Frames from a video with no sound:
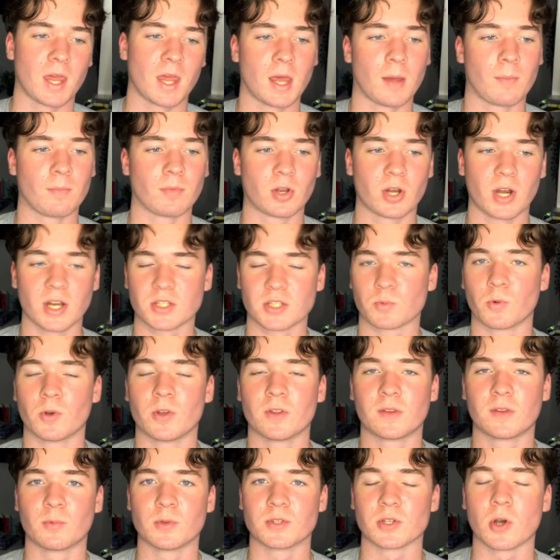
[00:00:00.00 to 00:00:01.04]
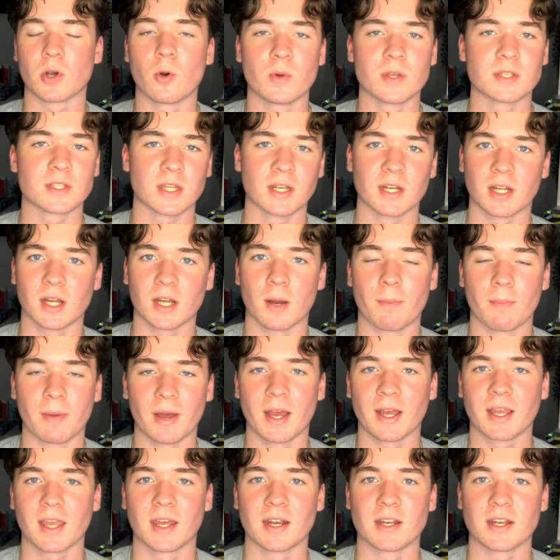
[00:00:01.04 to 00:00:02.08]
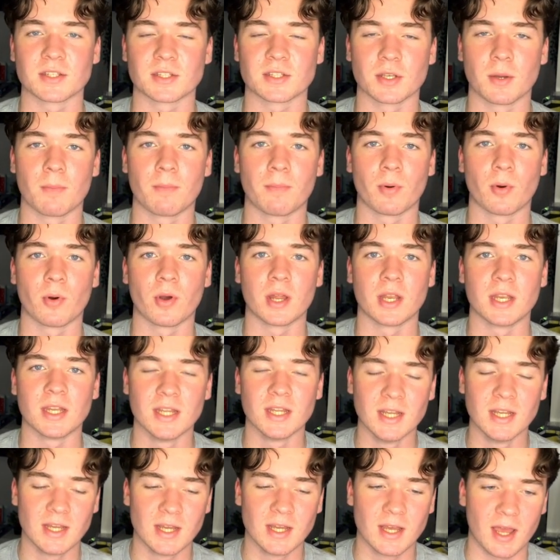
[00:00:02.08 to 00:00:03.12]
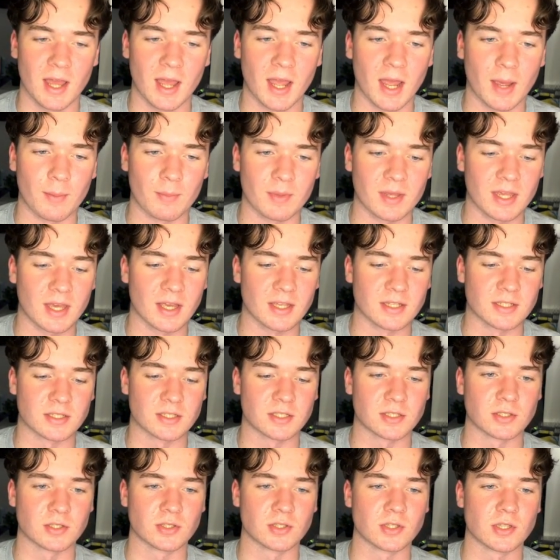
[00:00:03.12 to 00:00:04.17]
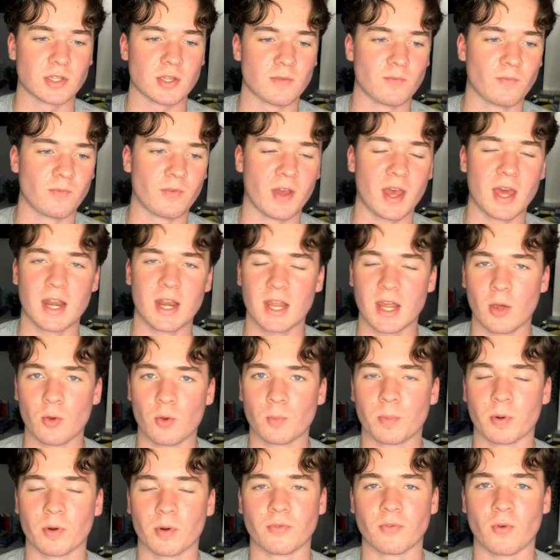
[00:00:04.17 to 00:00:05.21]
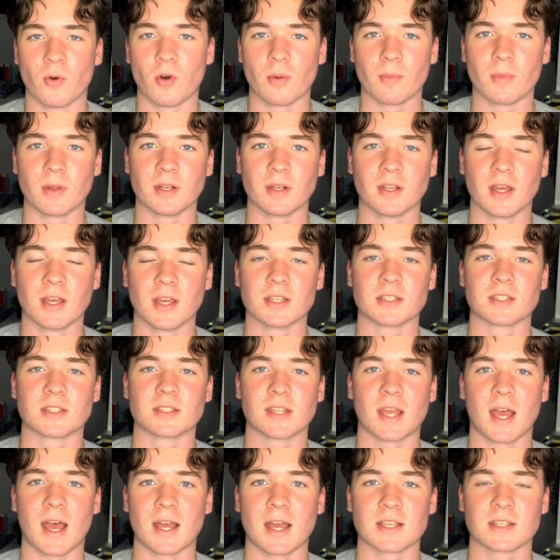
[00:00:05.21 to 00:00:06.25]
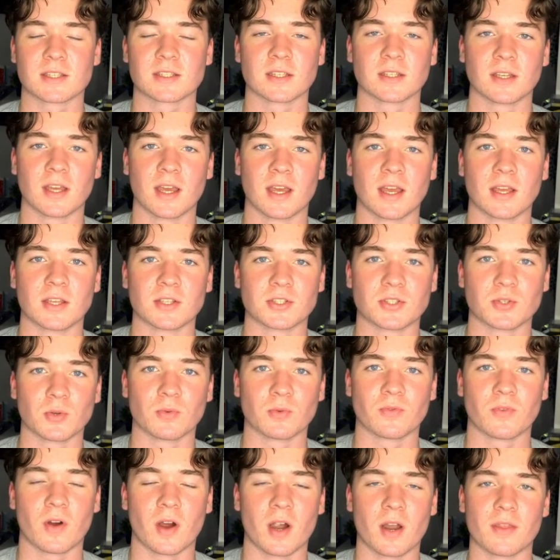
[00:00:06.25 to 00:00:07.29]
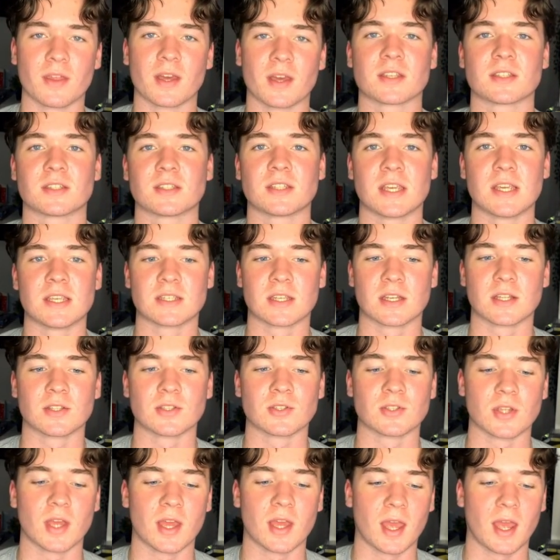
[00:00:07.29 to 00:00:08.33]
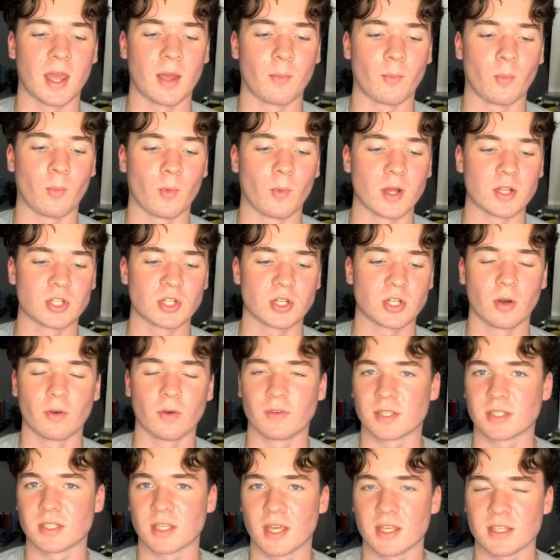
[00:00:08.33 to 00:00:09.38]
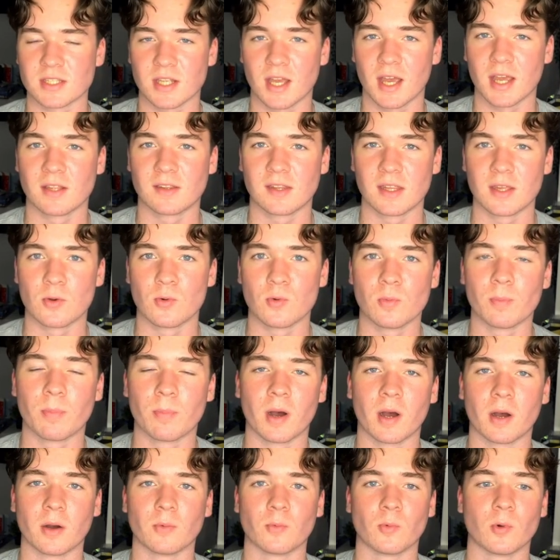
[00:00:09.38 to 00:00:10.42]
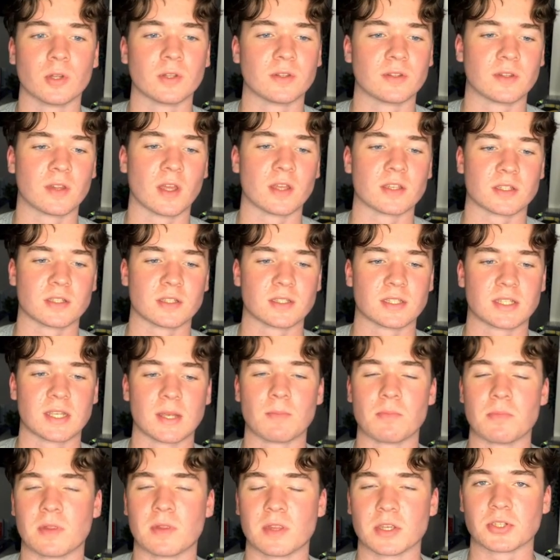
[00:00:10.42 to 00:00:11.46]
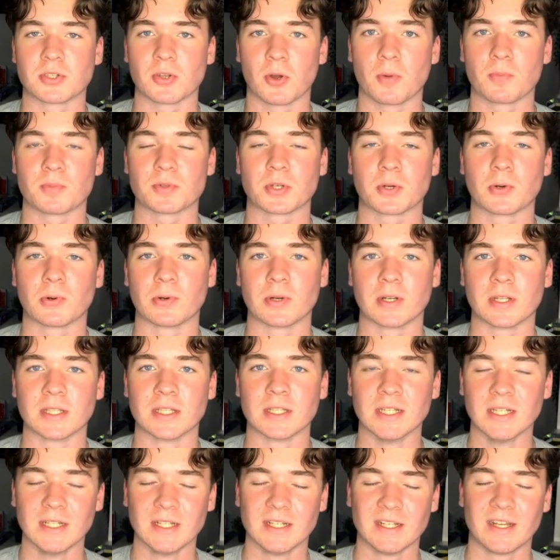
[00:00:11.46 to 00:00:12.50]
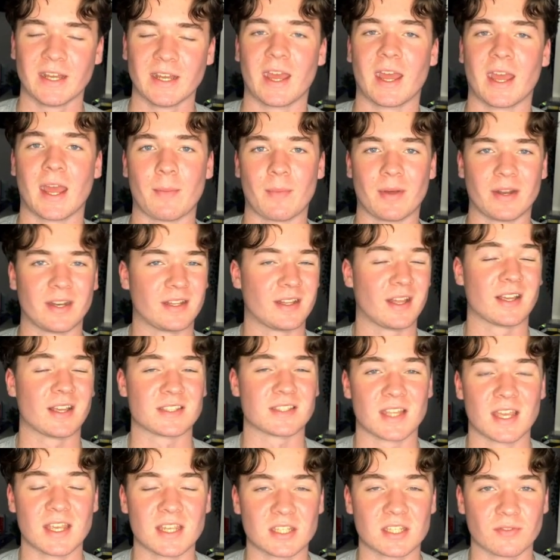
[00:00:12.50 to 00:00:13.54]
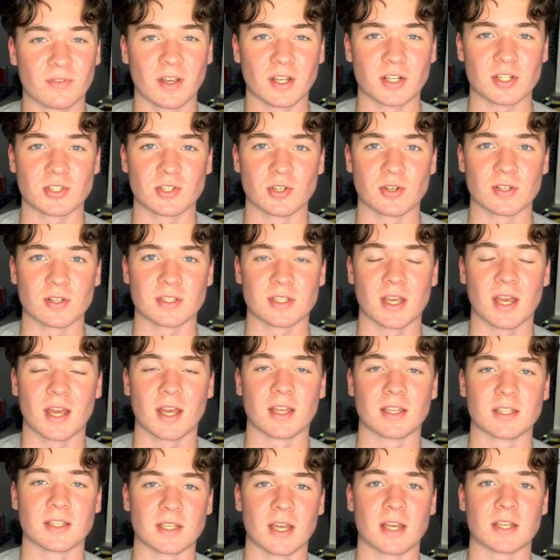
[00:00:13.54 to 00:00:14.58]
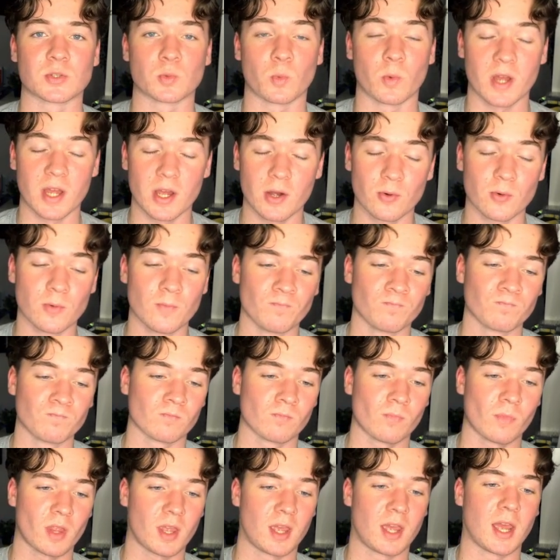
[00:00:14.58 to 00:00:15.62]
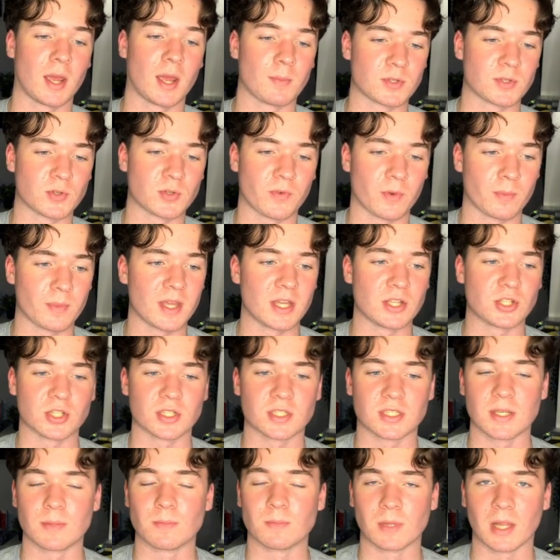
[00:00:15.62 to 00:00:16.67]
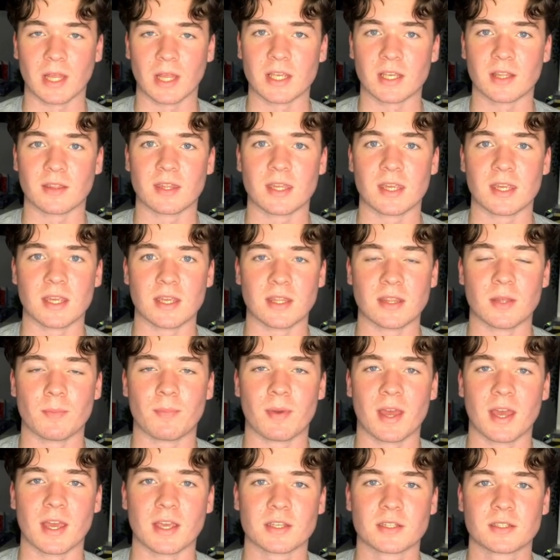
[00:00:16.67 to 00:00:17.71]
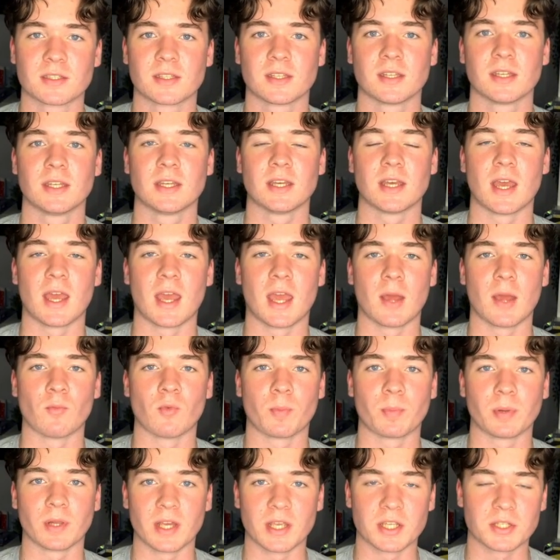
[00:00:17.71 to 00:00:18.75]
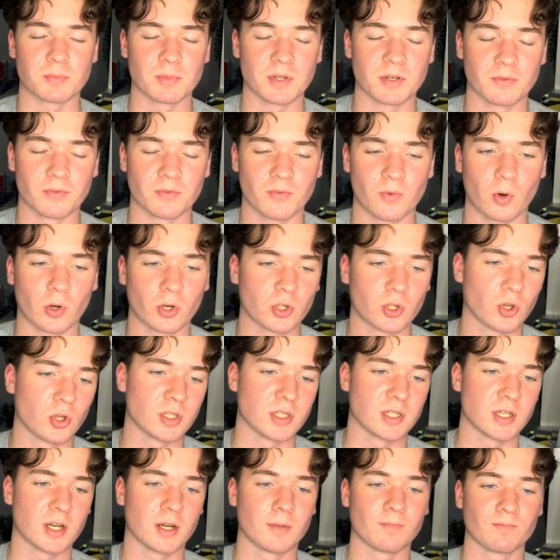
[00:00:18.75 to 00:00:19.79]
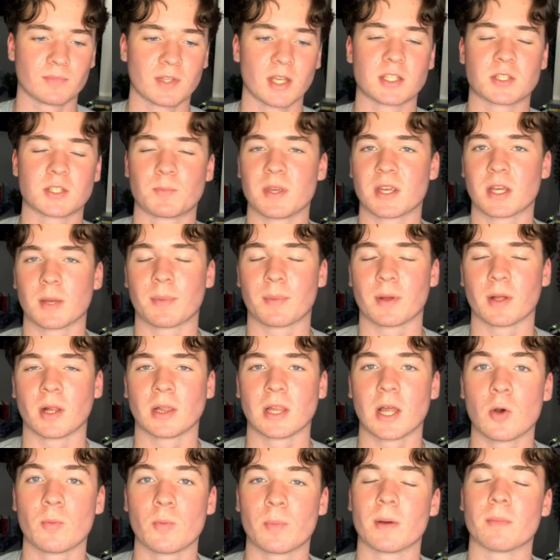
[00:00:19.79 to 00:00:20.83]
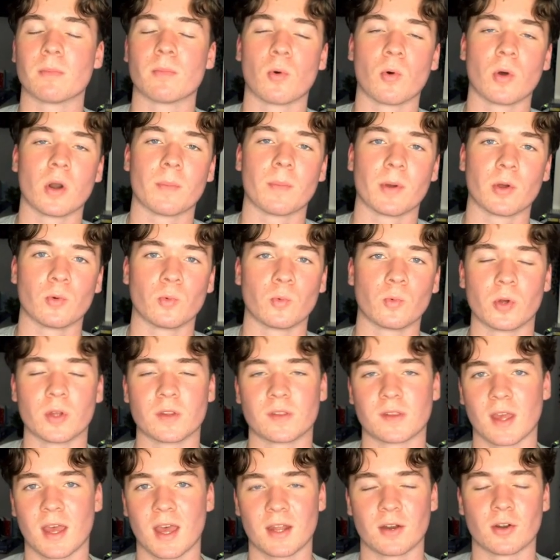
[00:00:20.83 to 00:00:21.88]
Chris Wood was always going to come back in at some point. He is very outperforming his stats so far this season, which obviously isn't ideal, but Wood doesn't seem to stop scoring, and he has nice fixtures as well. So for me, it just seemed like the best replacement for Cunha. Did speak about a little bit more about Wood in our